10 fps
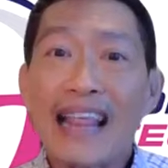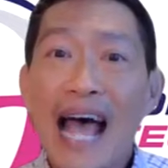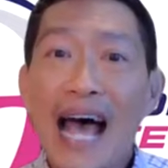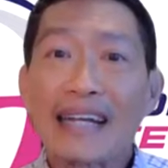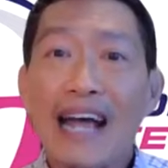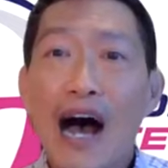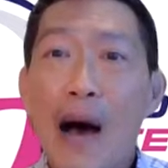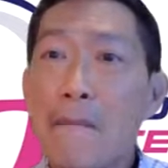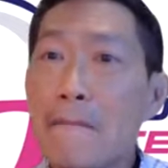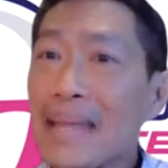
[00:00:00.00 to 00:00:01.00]
that
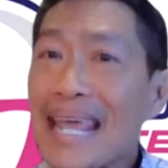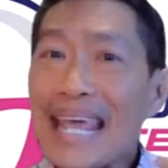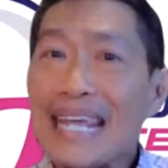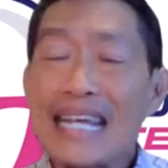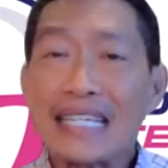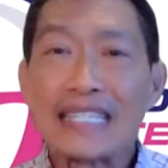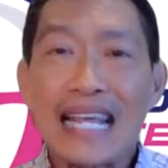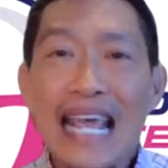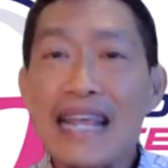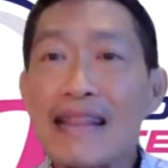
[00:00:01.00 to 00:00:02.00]
um, it
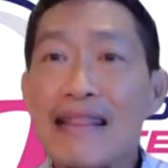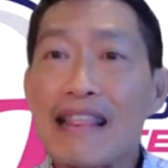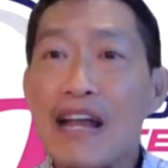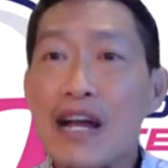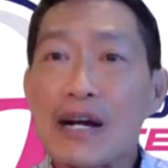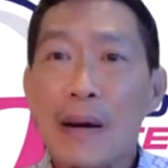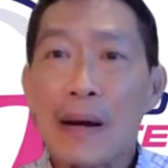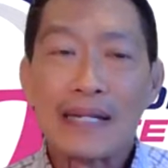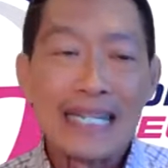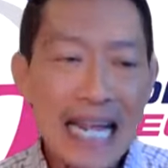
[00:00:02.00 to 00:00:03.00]
is in their
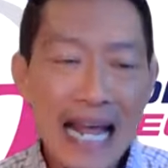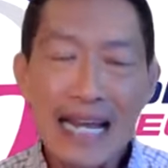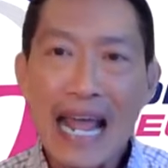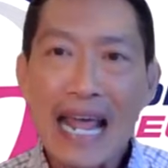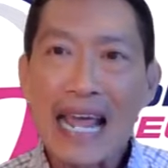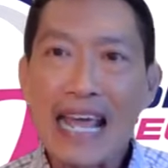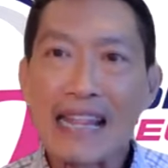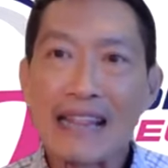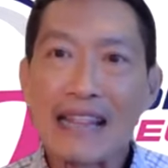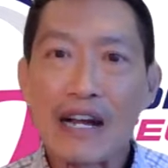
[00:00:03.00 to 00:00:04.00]
DNA,
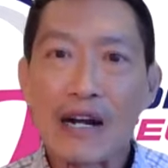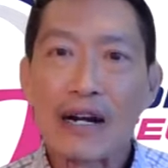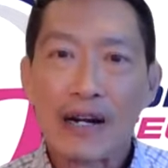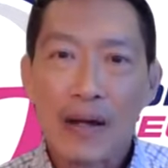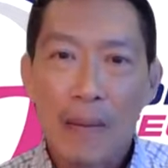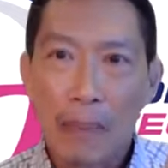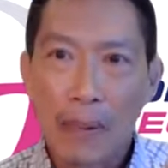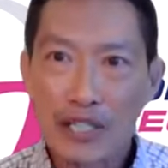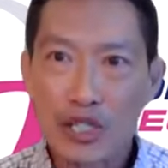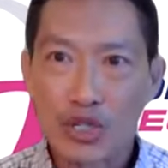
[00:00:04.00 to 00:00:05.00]
in their
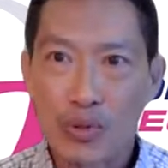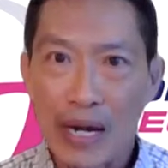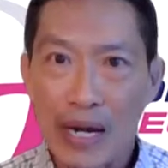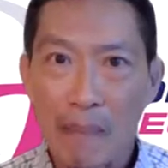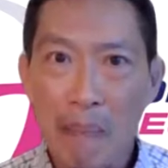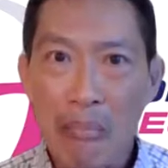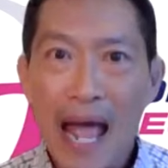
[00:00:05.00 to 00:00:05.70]
bloodstream.